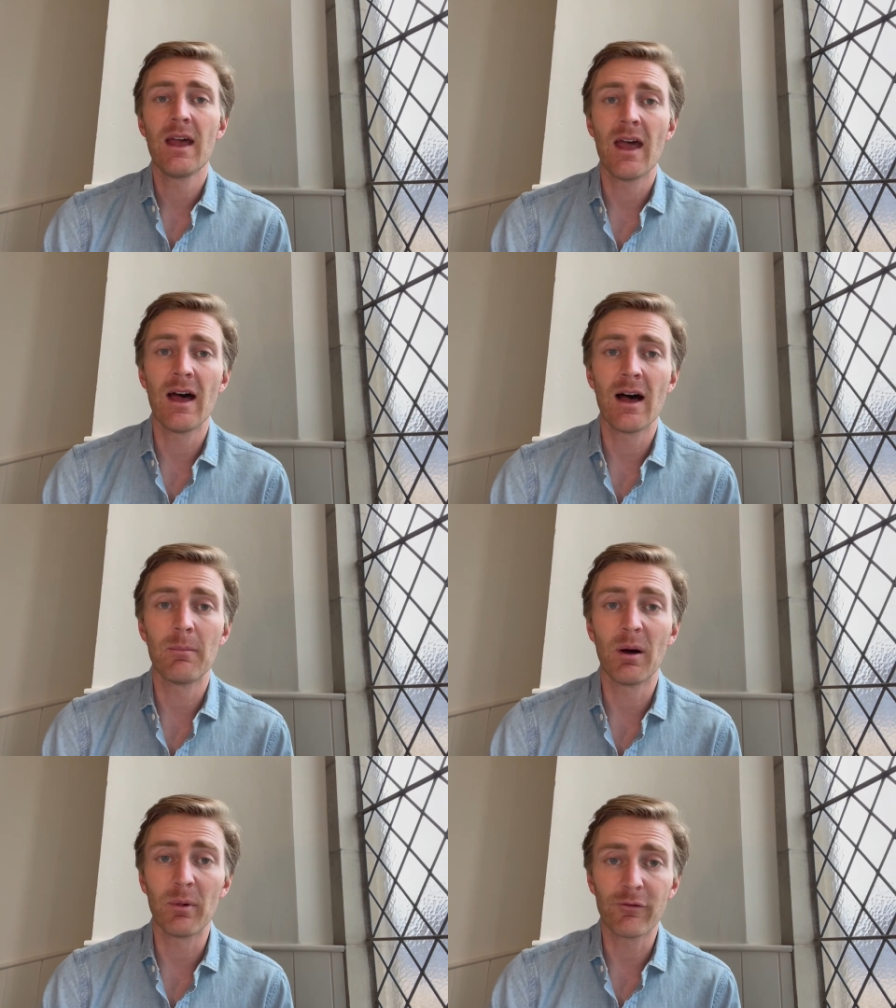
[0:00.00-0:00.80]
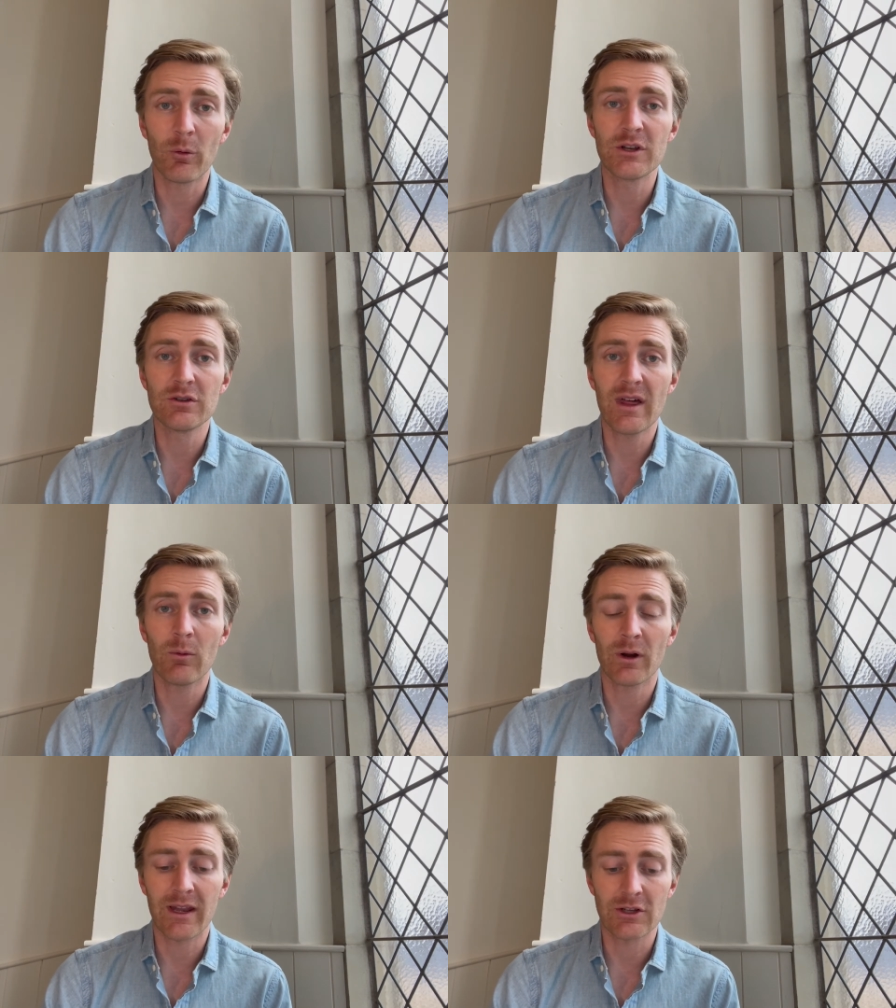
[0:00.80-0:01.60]
Uh, but before we do that,
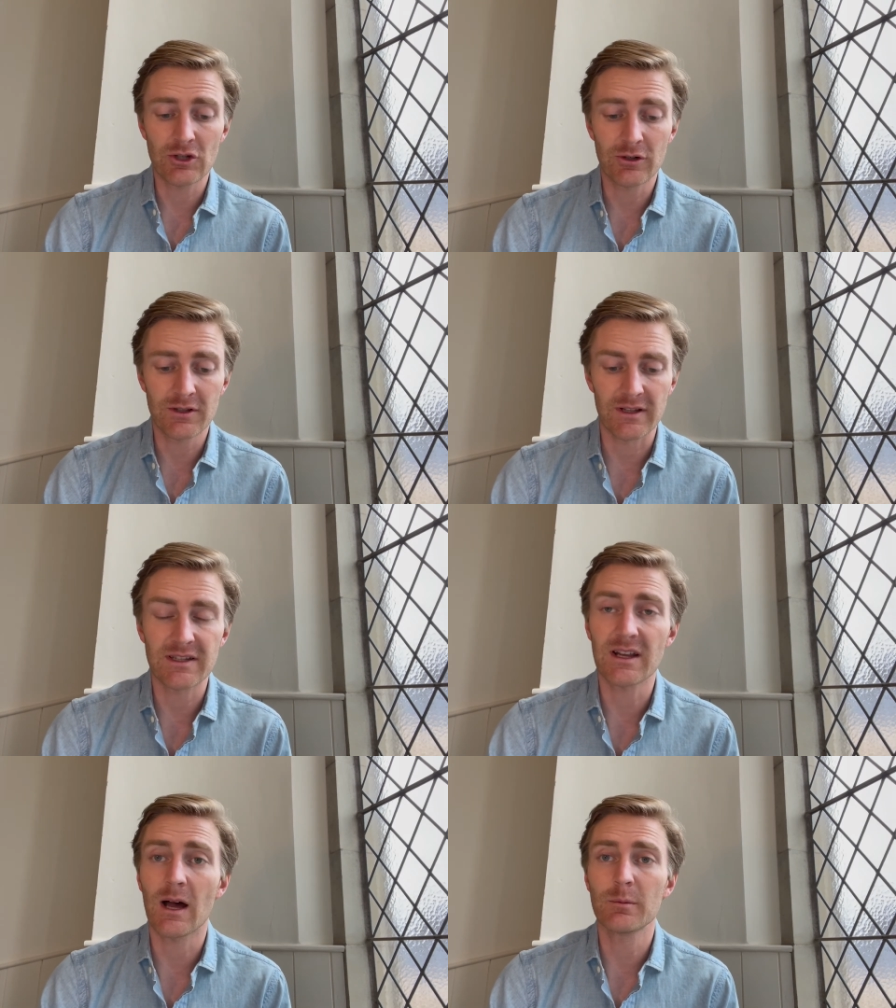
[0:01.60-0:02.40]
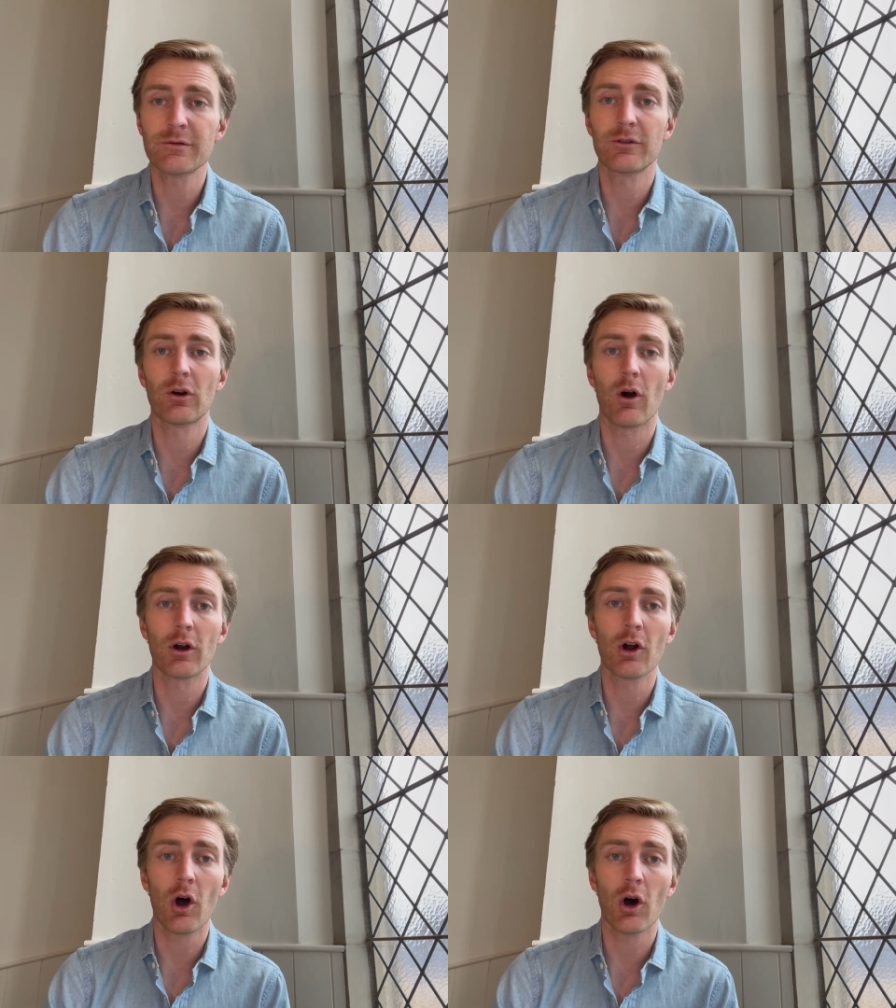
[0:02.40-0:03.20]
we're going to turn to the Psalms for our
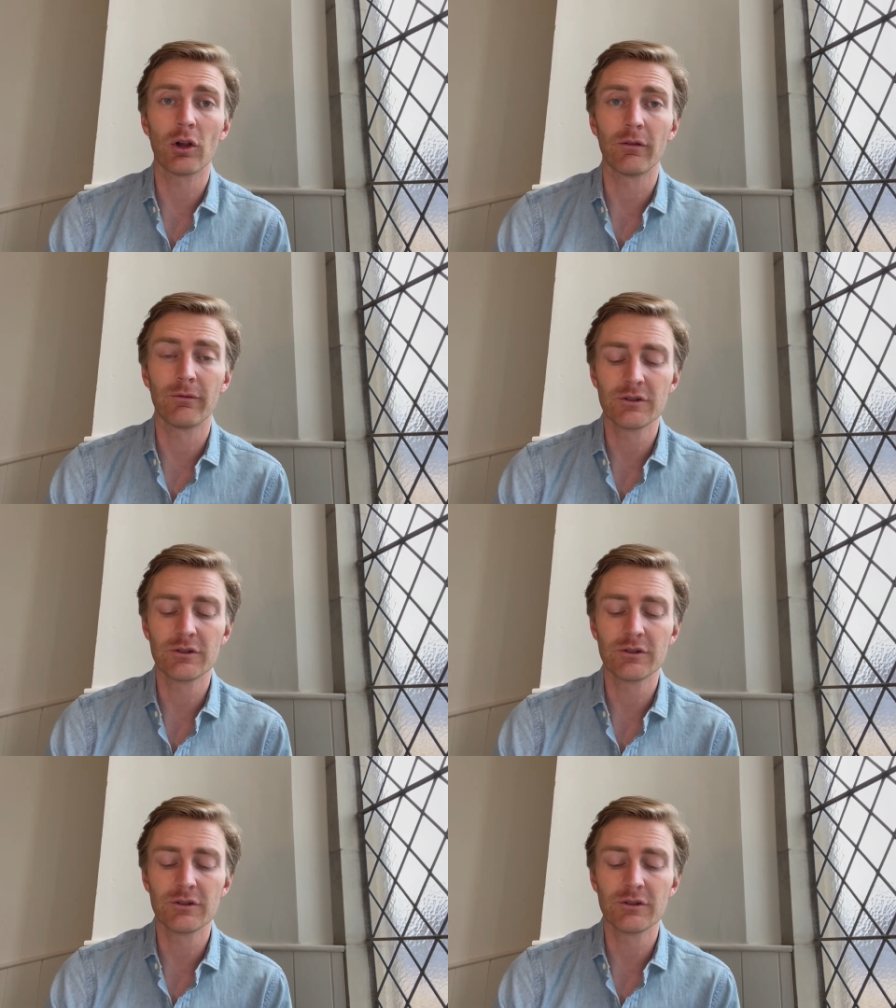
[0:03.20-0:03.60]
call of,